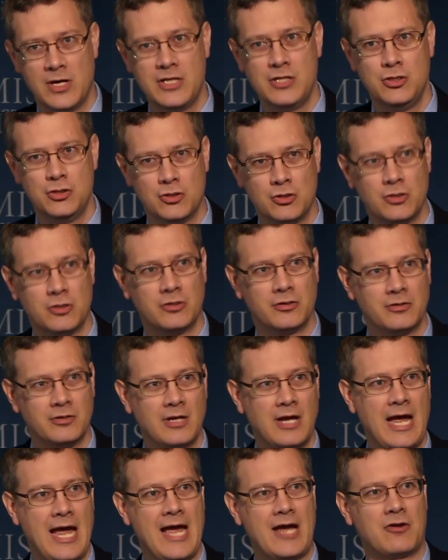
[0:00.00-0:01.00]
when
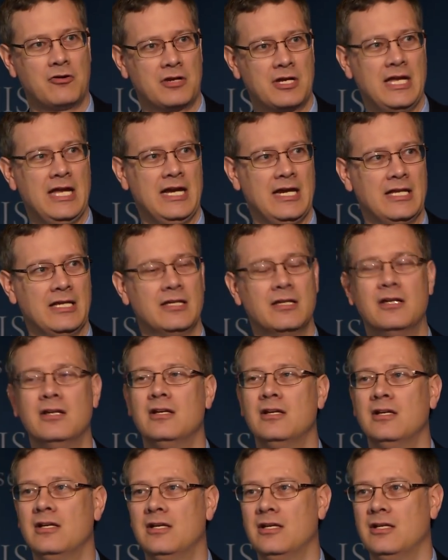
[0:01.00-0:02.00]
you're aggregating,
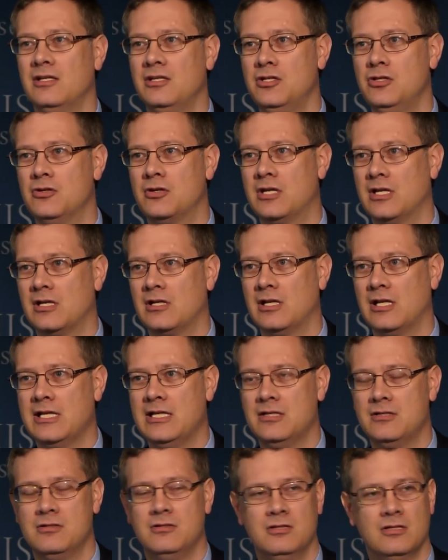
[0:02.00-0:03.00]
you can
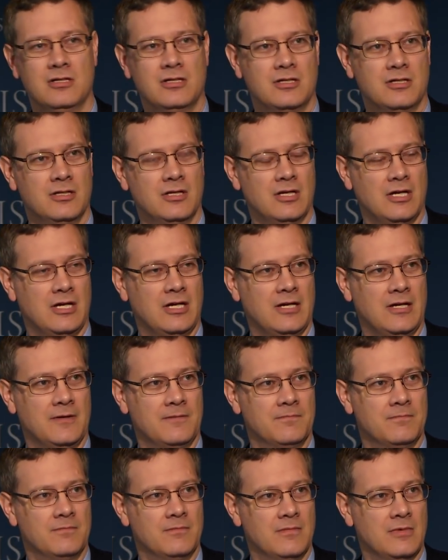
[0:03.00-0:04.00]
lead,
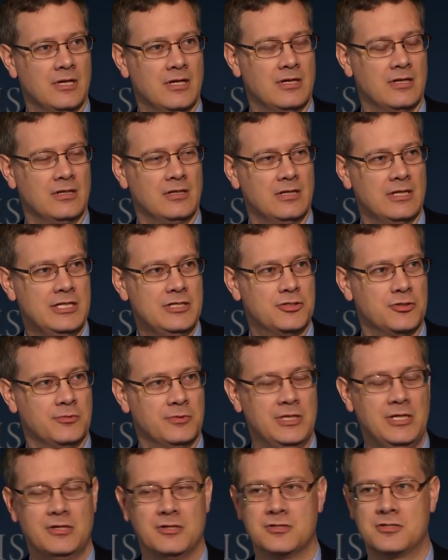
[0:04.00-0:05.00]
uh, uh, lead your
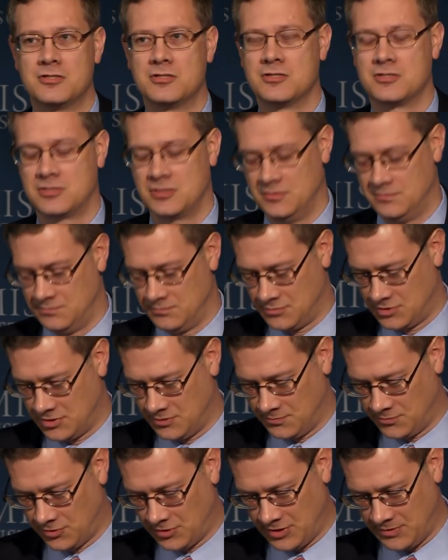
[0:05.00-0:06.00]
readers to some,
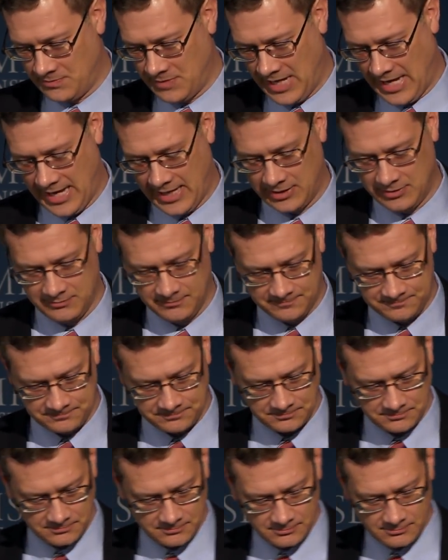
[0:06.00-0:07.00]
some pretty bad
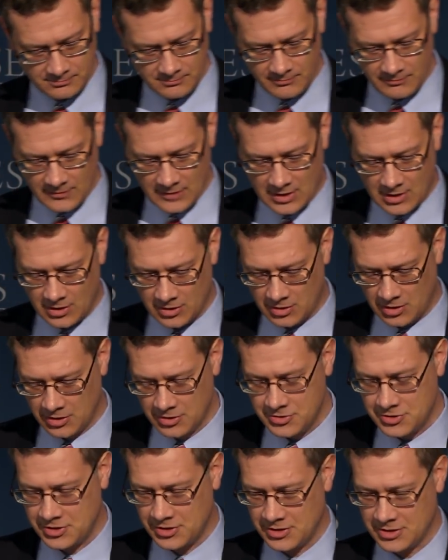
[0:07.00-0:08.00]

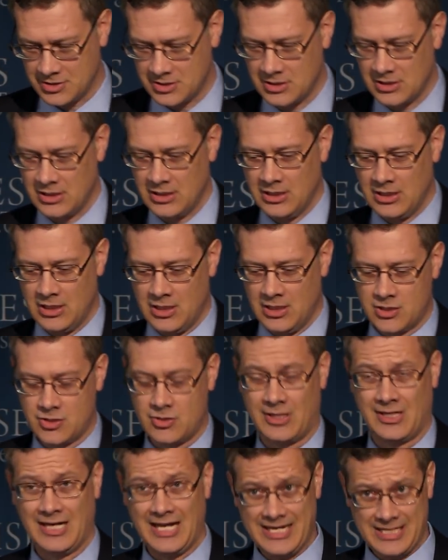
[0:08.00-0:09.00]
conclusions.
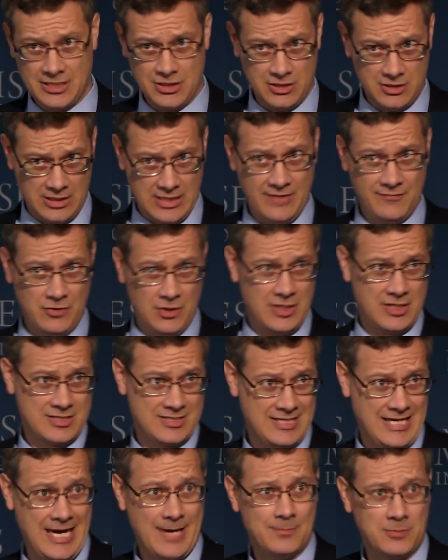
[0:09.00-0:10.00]
So I'd like to give you an
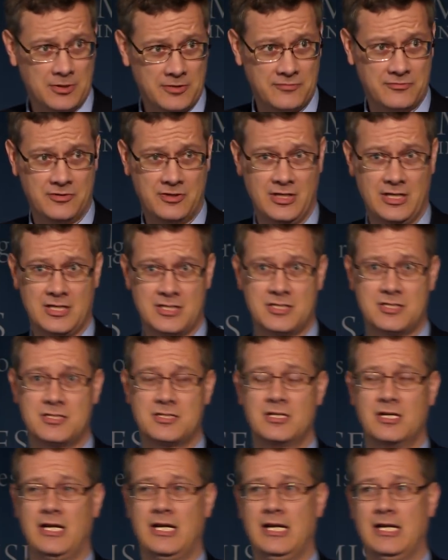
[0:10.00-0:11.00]
example of
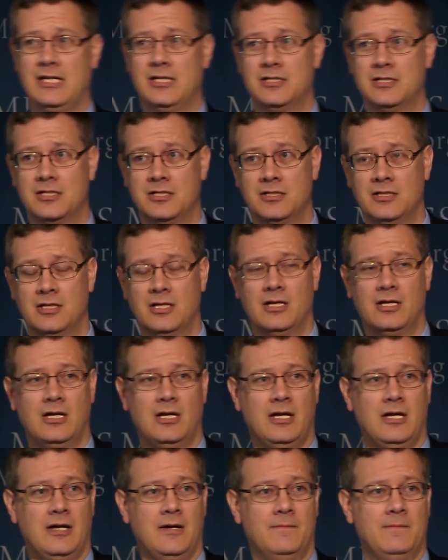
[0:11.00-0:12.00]
this, and
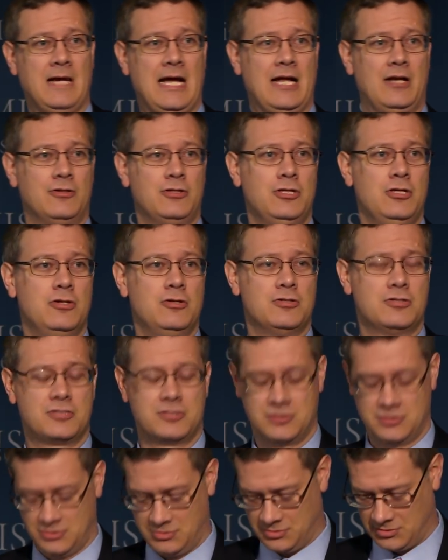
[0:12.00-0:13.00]
um, I'll
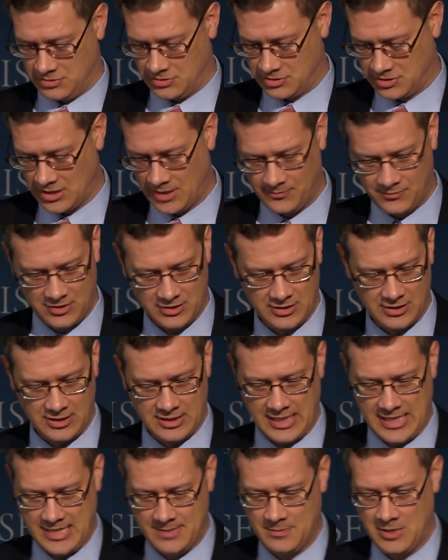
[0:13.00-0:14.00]
use something
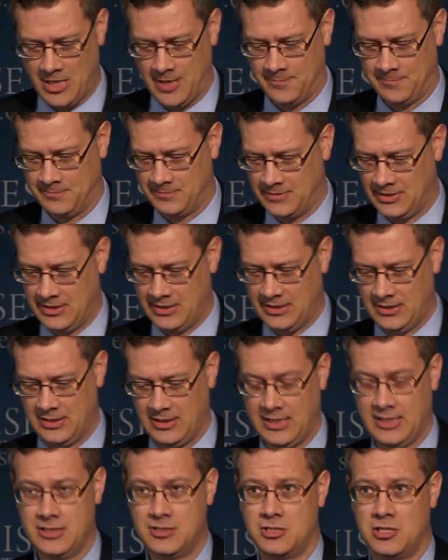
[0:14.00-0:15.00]
that came up
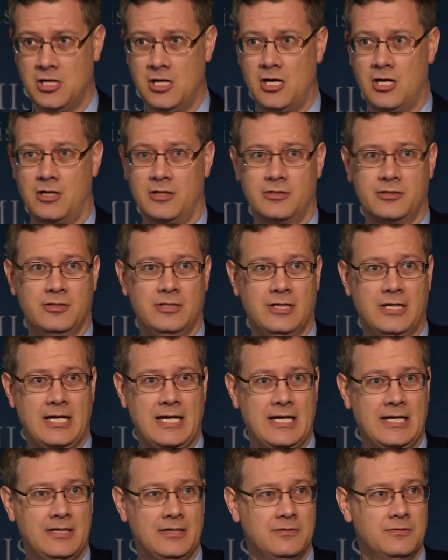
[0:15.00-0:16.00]
in a talk that
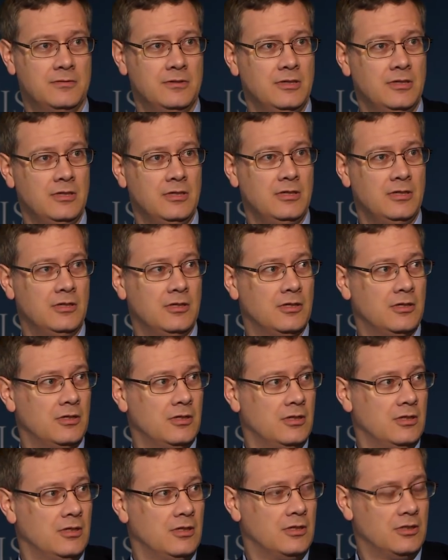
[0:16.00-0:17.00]
I
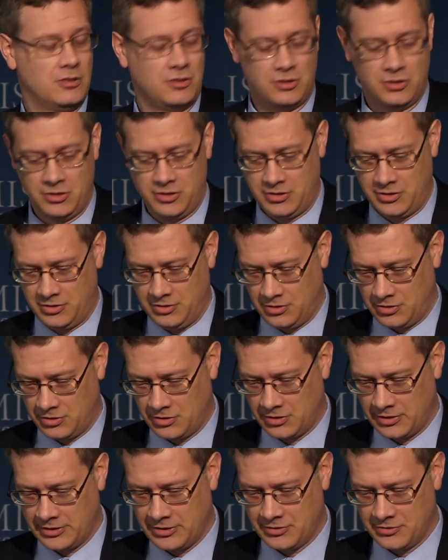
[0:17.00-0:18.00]
heard
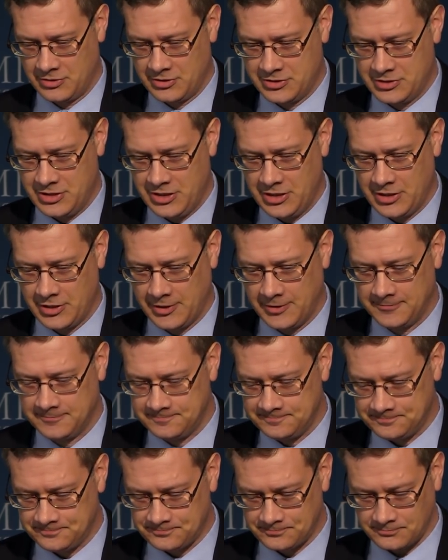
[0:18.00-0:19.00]
earlier this
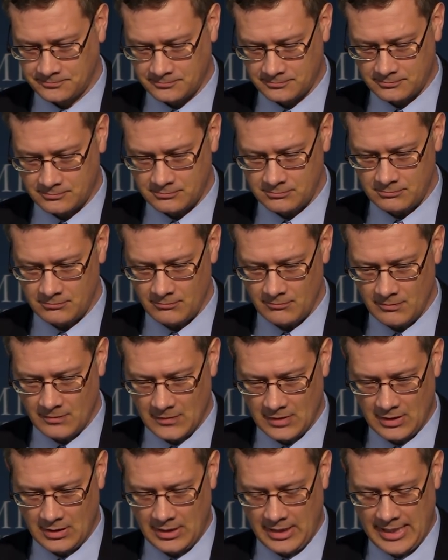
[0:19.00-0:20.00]
year
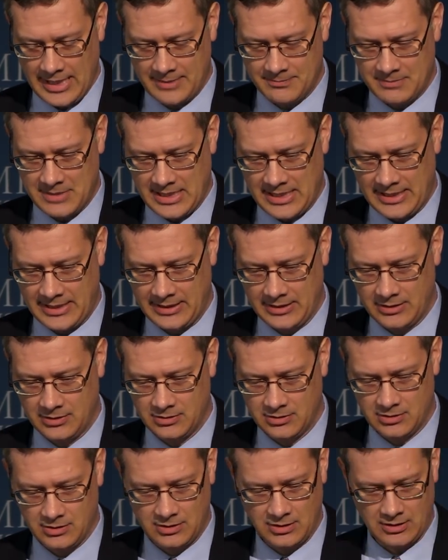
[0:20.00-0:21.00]
at my
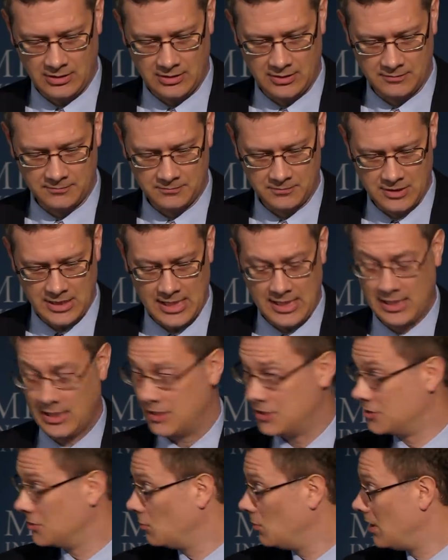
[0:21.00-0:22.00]
uh,
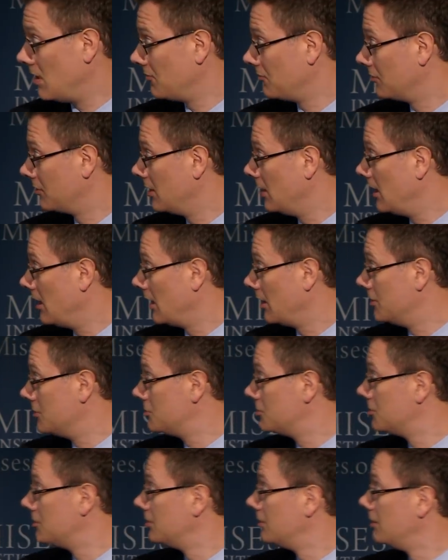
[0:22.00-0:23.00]
college, at Wofford
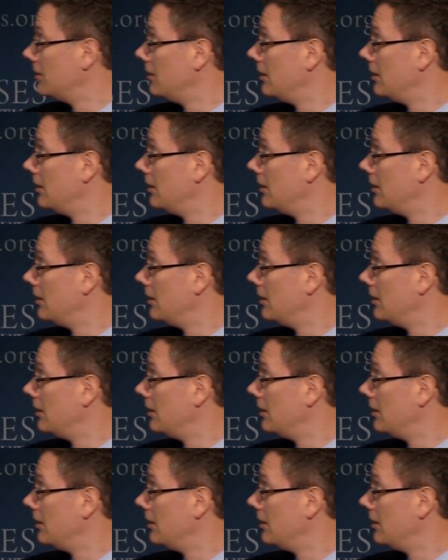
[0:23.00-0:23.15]
College.